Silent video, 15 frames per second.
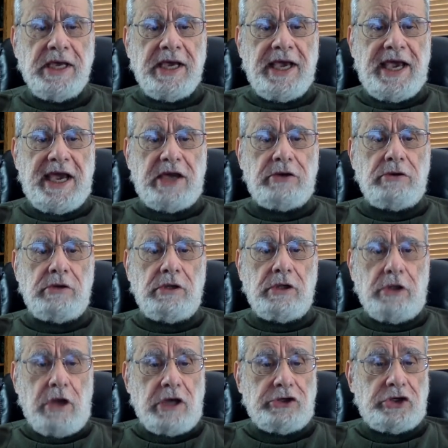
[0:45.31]
handle
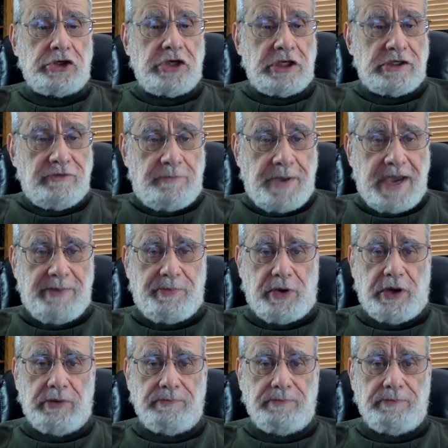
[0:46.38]
larger sheets of paper.